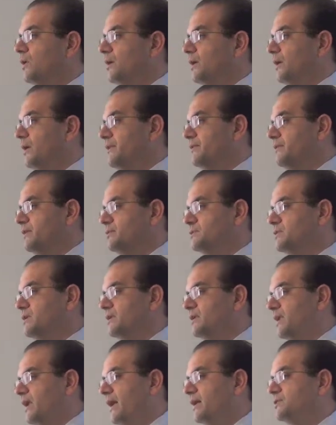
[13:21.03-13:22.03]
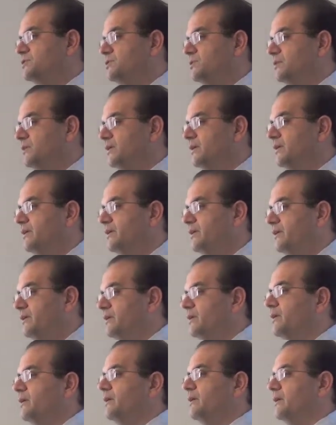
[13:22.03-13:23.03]
there's a
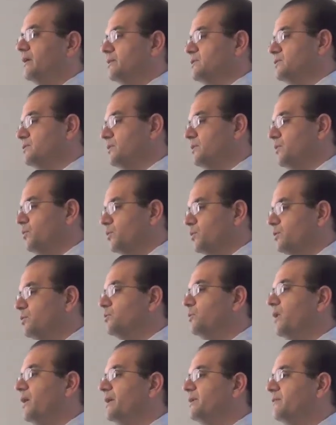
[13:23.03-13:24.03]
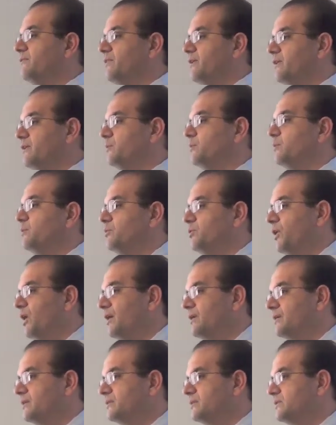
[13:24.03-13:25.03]
nationally, actually a worldwide available
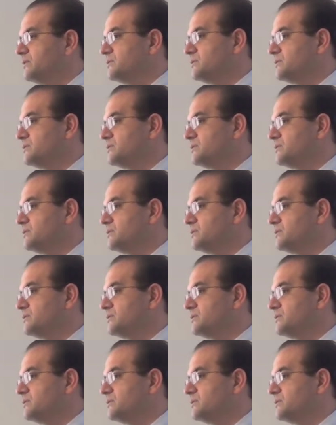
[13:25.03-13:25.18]
product.